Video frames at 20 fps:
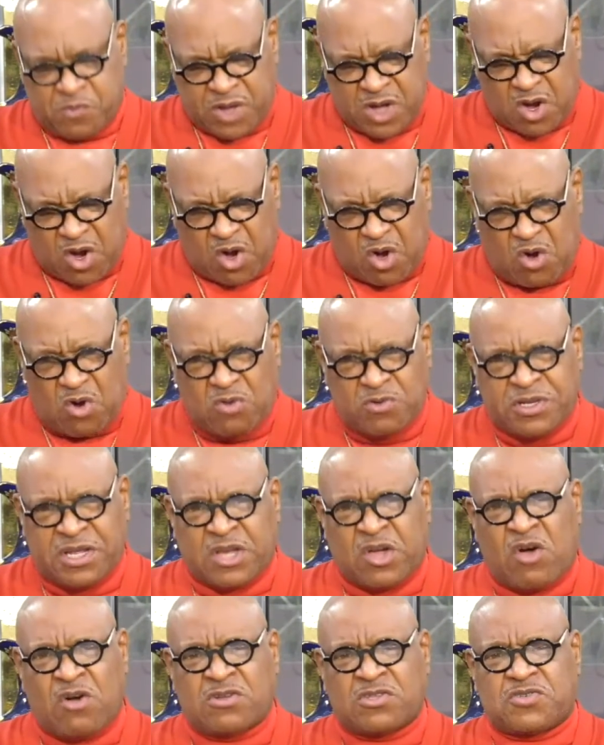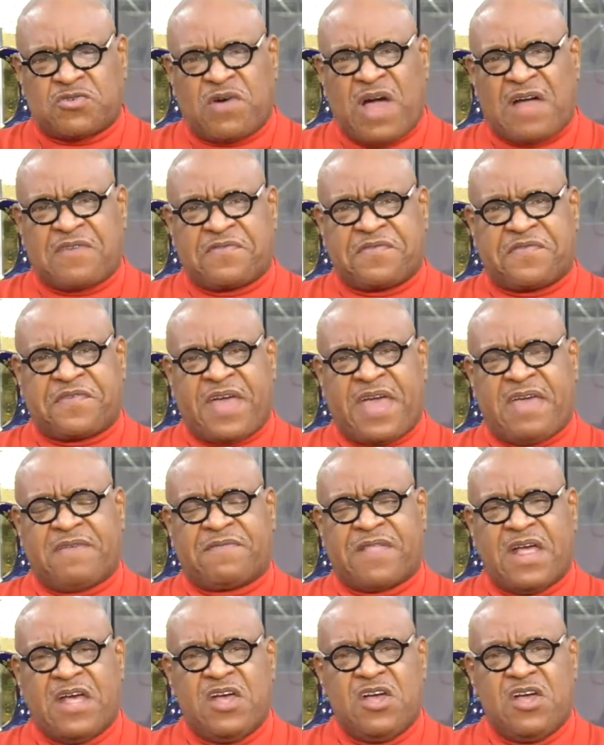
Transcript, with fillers: We are holding on to our faith